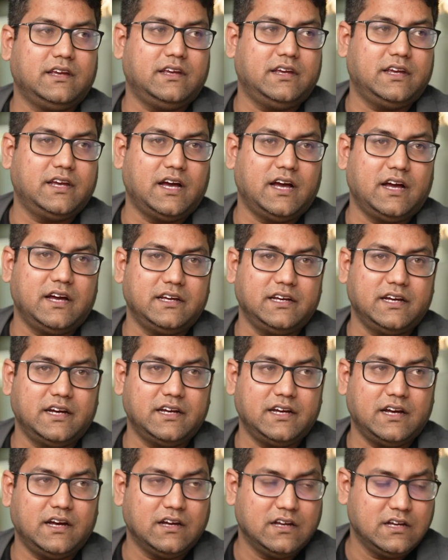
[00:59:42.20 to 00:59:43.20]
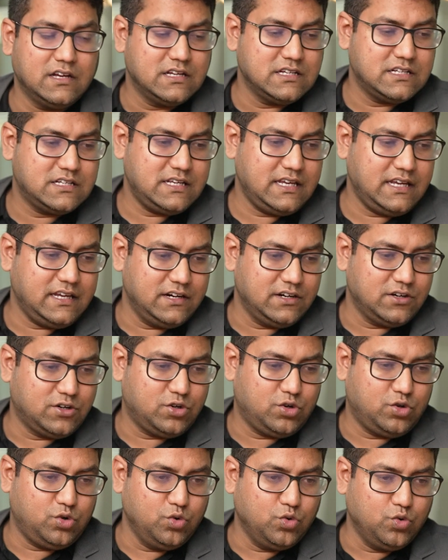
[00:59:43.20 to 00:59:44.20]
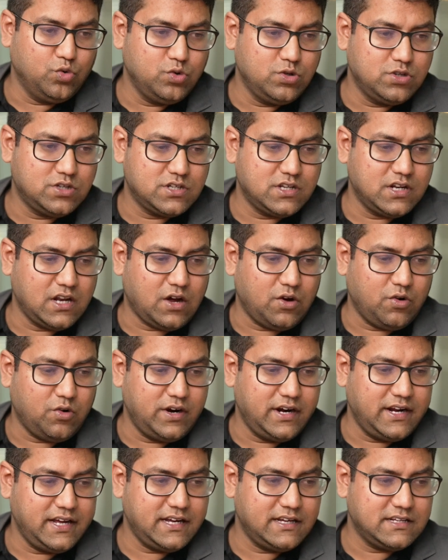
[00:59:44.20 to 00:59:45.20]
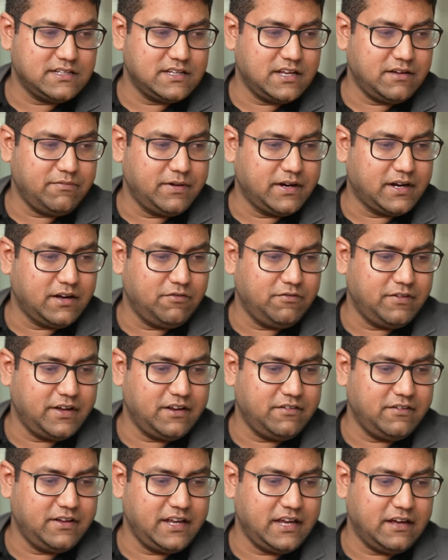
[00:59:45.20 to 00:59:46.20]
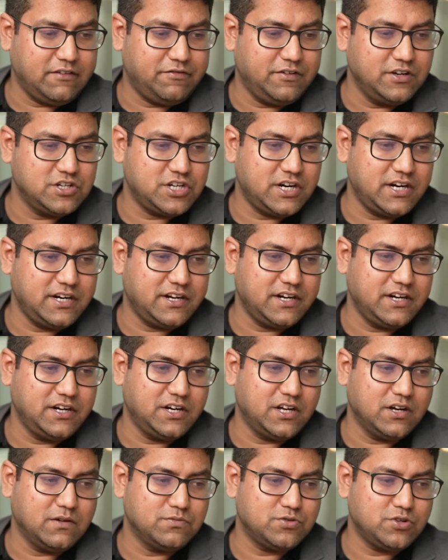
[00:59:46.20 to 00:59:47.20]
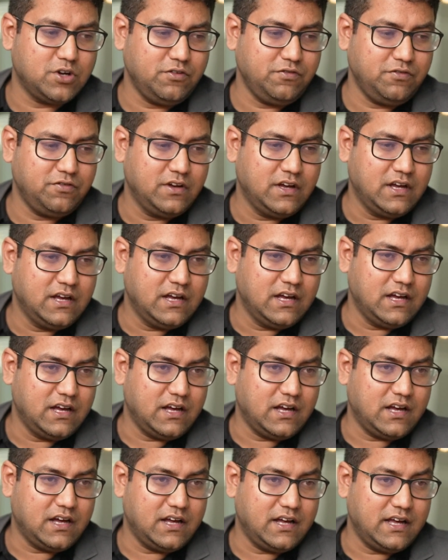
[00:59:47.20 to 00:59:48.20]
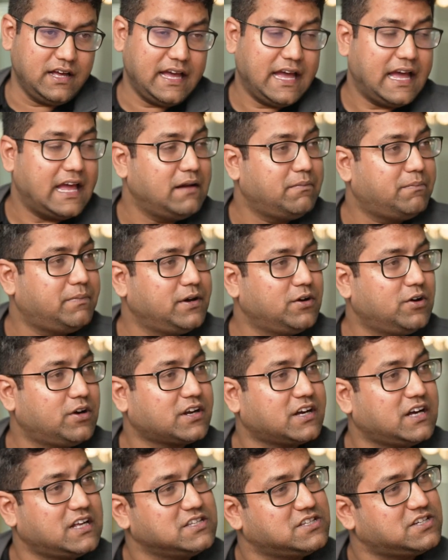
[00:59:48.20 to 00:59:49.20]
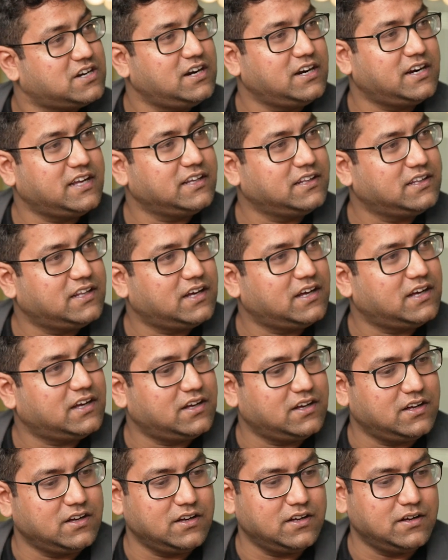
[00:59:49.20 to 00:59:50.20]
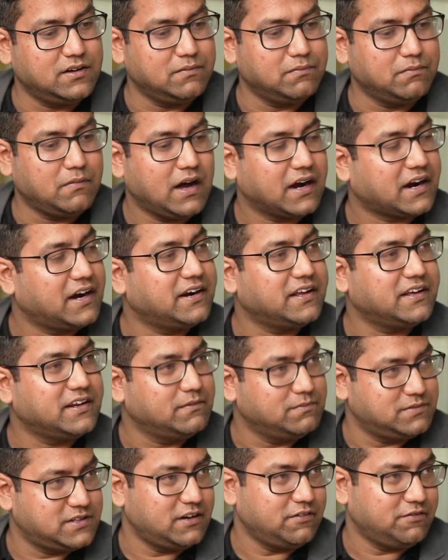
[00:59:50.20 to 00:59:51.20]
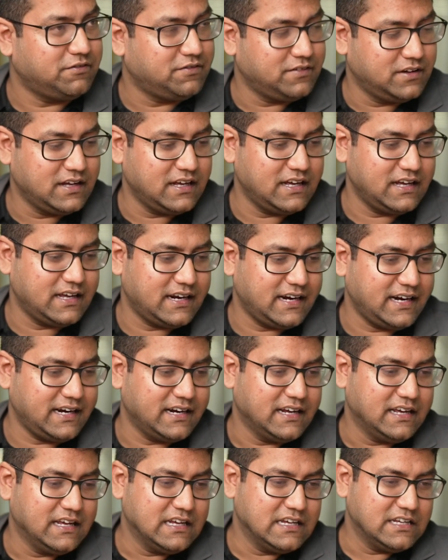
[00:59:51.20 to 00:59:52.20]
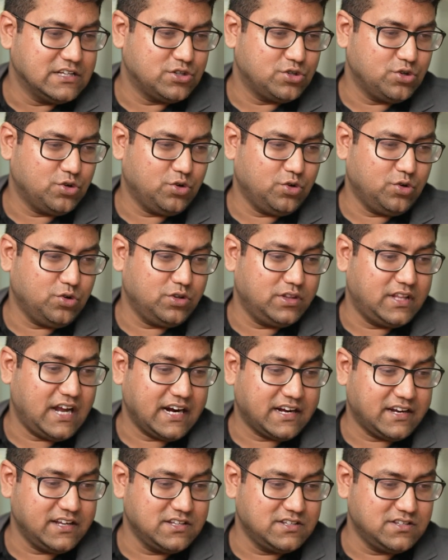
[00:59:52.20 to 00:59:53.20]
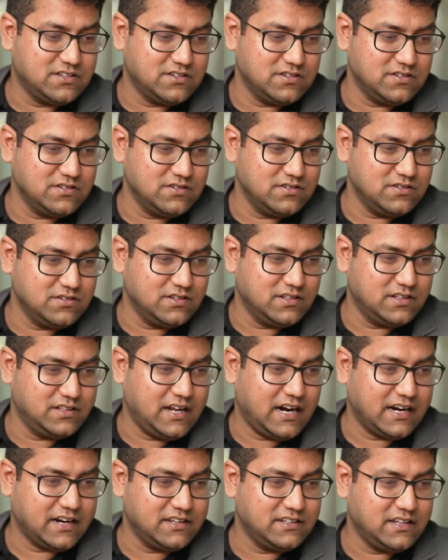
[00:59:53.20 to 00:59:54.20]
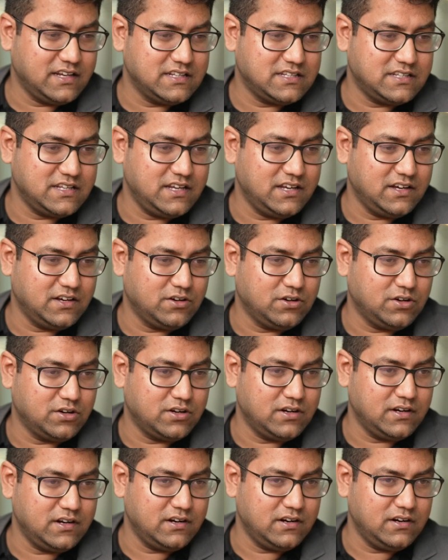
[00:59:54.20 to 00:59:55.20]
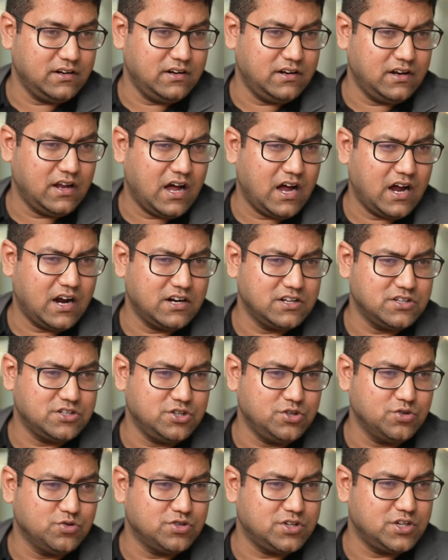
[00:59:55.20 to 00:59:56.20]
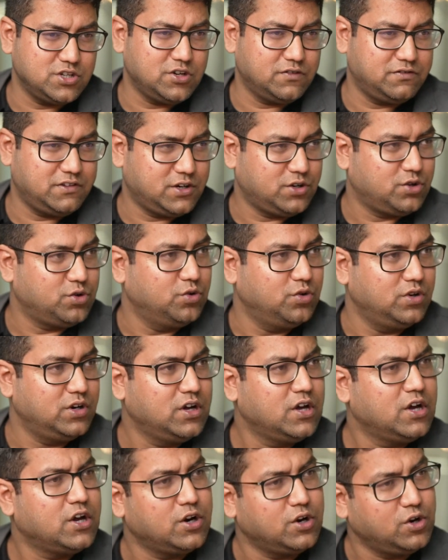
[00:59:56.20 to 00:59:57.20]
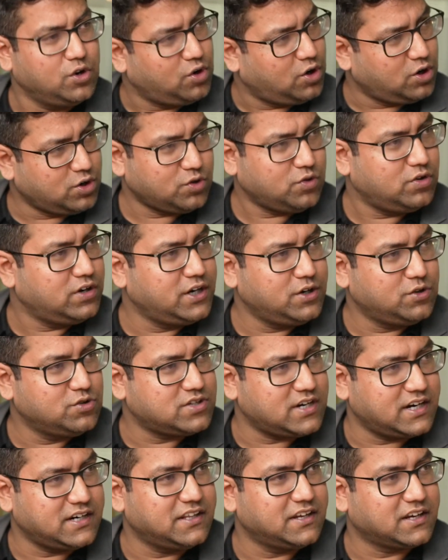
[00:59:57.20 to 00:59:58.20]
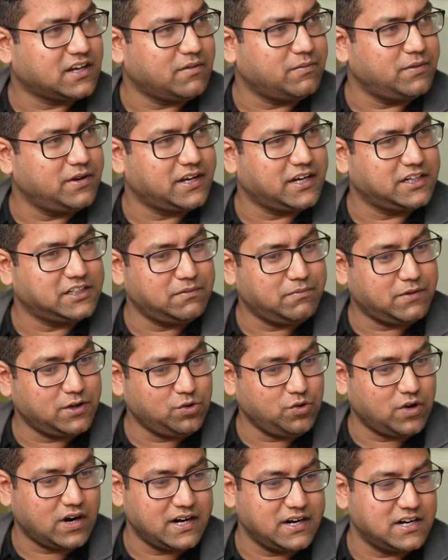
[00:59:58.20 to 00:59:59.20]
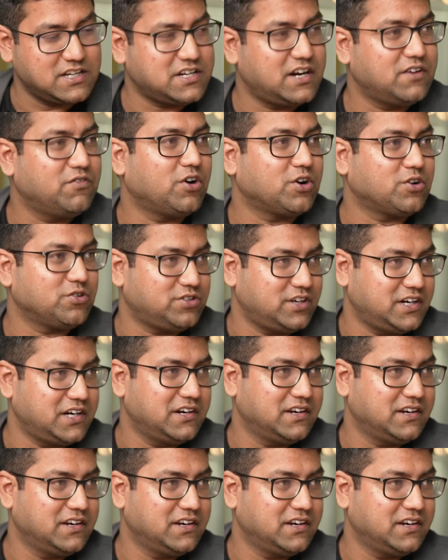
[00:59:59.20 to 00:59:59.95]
Yeah. See, tools nowadays have become very, very efficient in terms of helping or consulting the marketer himself, right? So that is I see a large usage of the tool, not only to send the communication but to understand what to send.